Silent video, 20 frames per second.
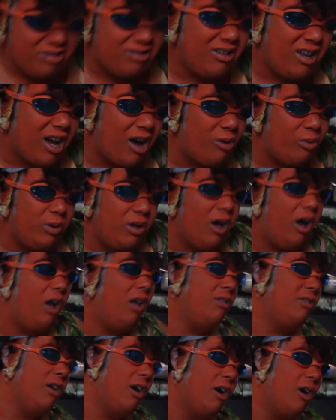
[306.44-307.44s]
Now, we
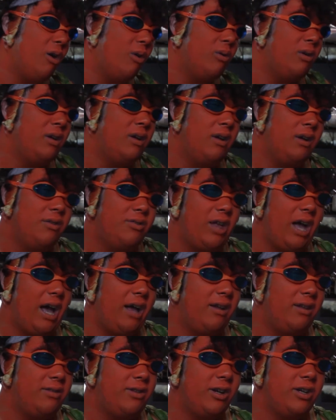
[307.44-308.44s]
all know
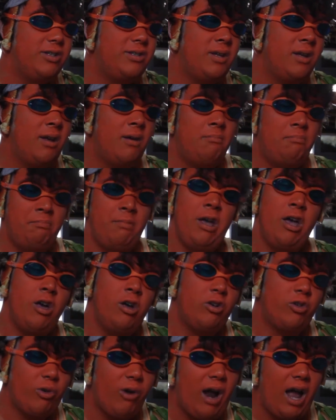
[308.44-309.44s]
that there's
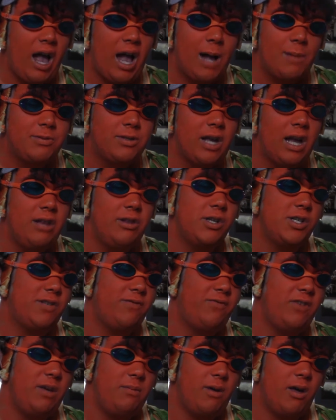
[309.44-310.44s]
male crabs and there's
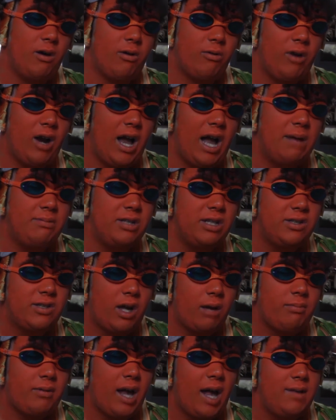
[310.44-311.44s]
female crabs, and
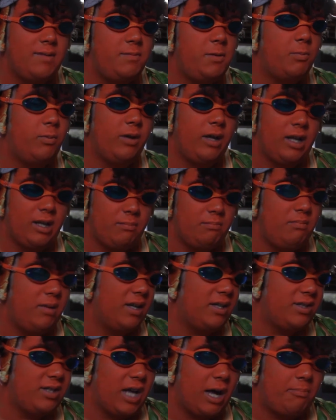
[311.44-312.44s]
sometimes people get
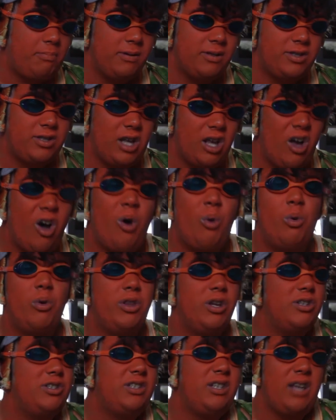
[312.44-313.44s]
mixed up and say, oh, well,
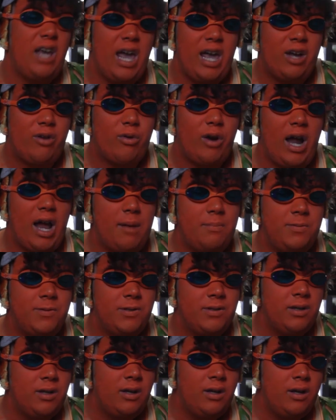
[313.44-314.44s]
there's gay
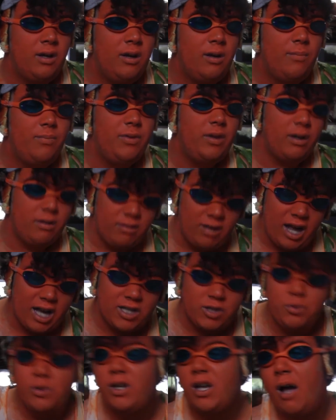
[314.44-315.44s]
crabs.
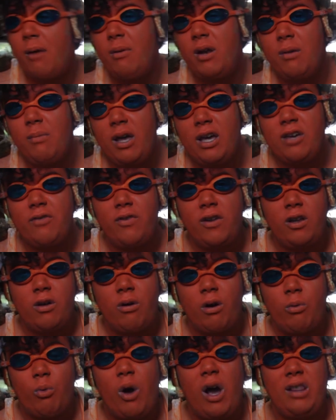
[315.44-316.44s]
Next week, I'm going to make a video
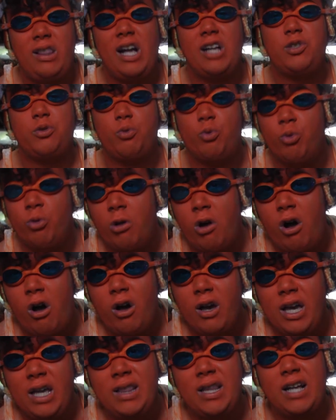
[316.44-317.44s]
on why that's
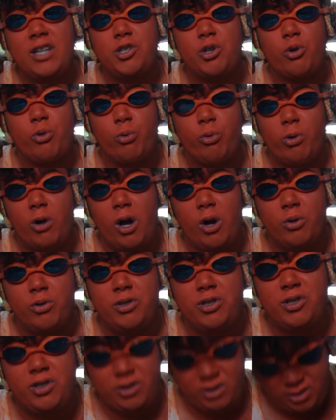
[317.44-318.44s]
wrong and that's
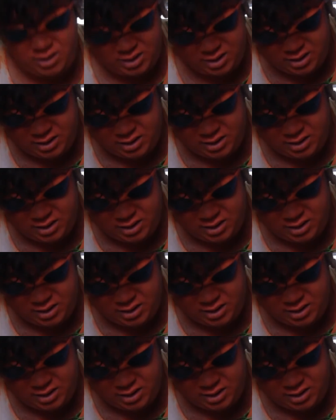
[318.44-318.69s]
gross.